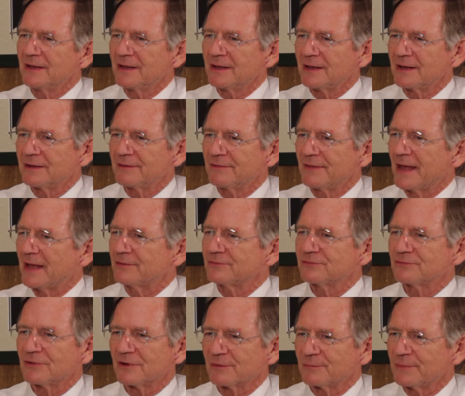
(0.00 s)
And that
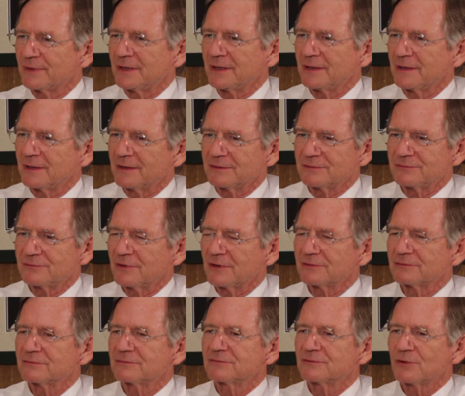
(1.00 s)
struck me as
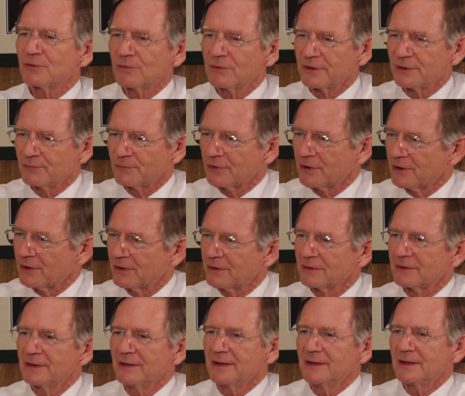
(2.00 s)
just totally
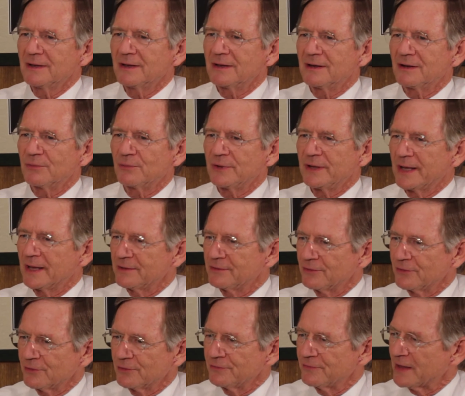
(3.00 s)
wrong. Uh, we hadn't
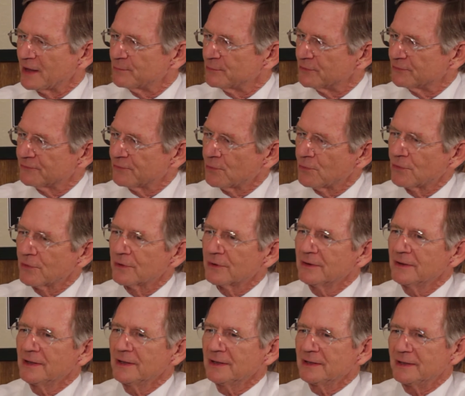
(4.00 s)
heard that
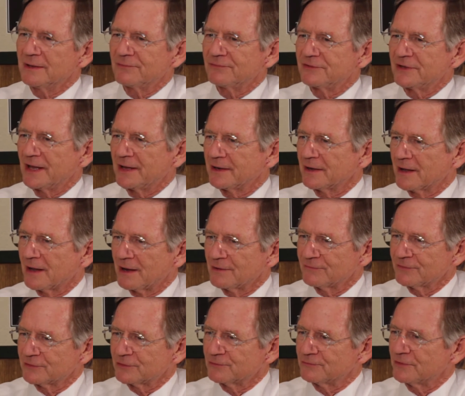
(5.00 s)
before. If she had a
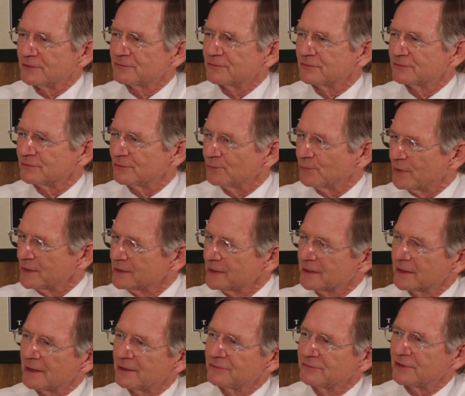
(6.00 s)
conflict of interest in one
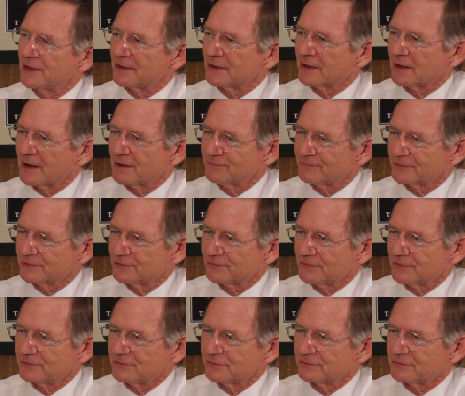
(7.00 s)
case, she had a conflict
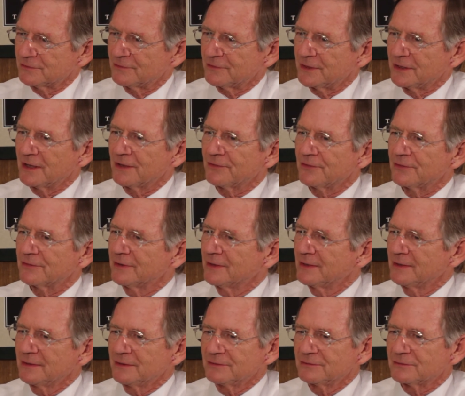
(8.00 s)
of interest in the other.
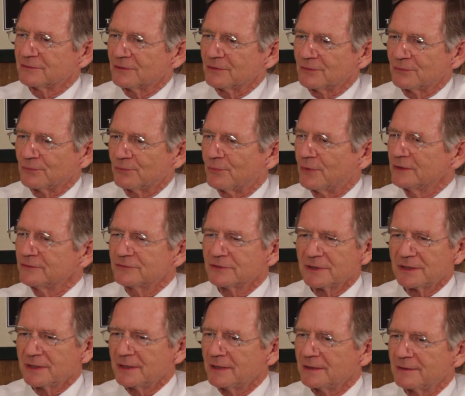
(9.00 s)
So once
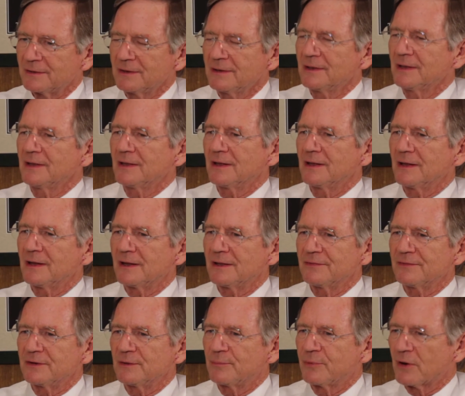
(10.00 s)
again,
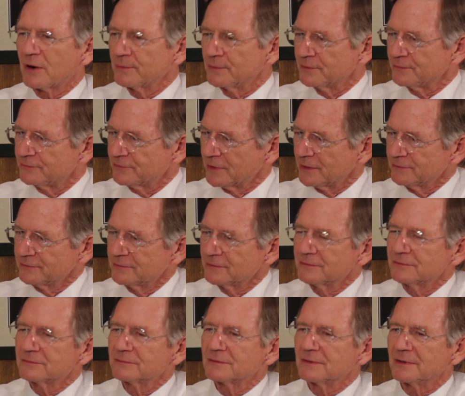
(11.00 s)
uh, the Department of
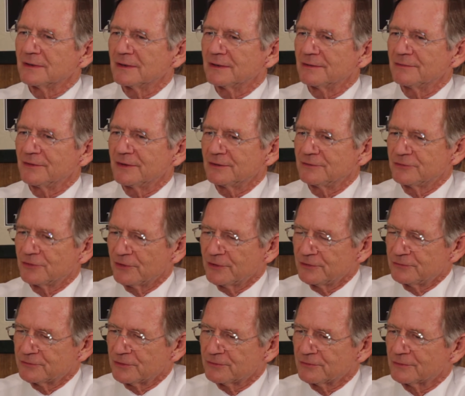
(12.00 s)
Justice, uh, the
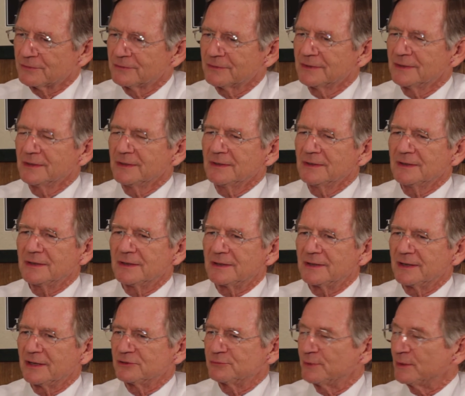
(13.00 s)
Attorney General, Uh,
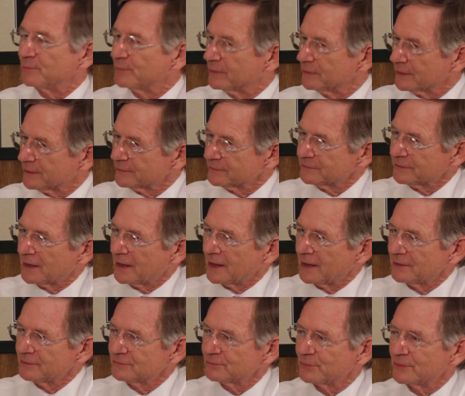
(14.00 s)
has been
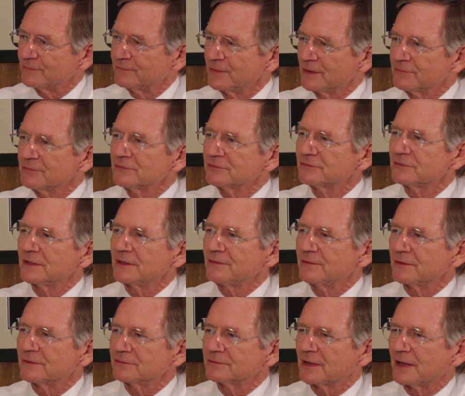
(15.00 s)
politicized. We've never seen
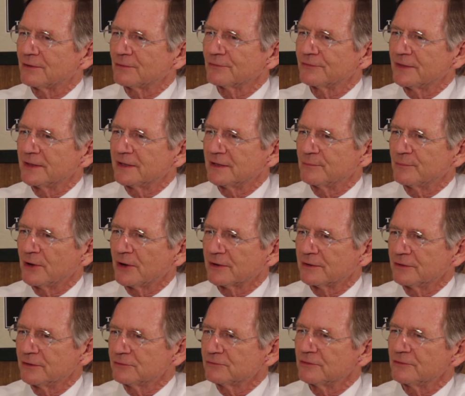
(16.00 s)
this, I don't think, in
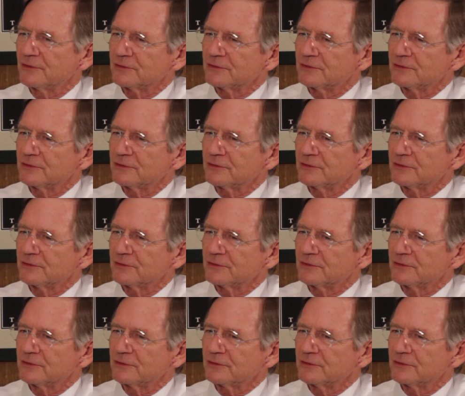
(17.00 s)
American history.